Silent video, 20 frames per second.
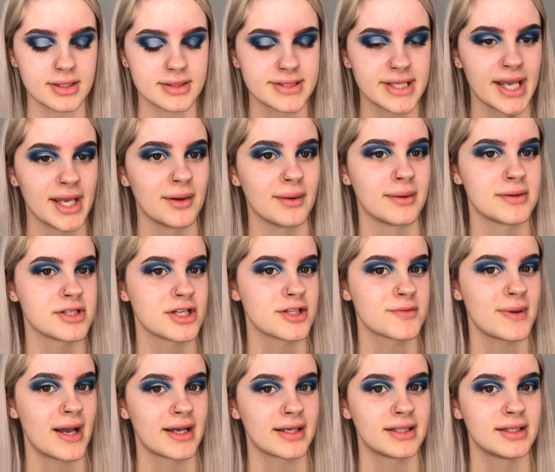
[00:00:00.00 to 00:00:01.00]
So I'm
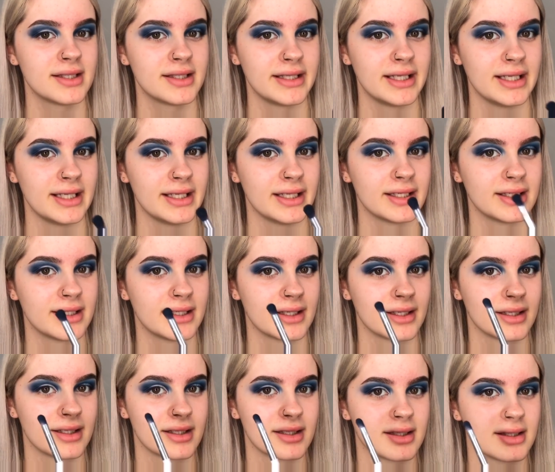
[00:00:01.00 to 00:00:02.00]
just packing the
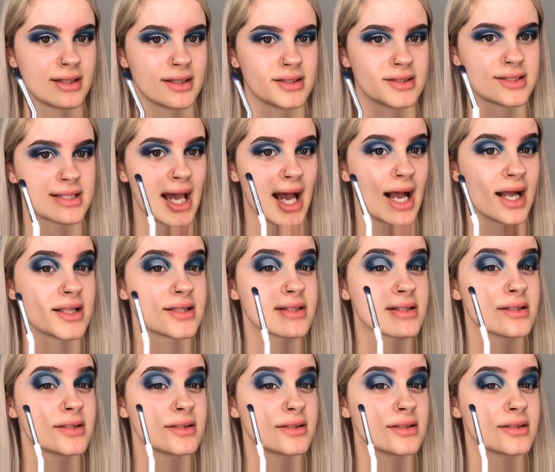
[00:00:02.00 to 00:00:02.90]
darker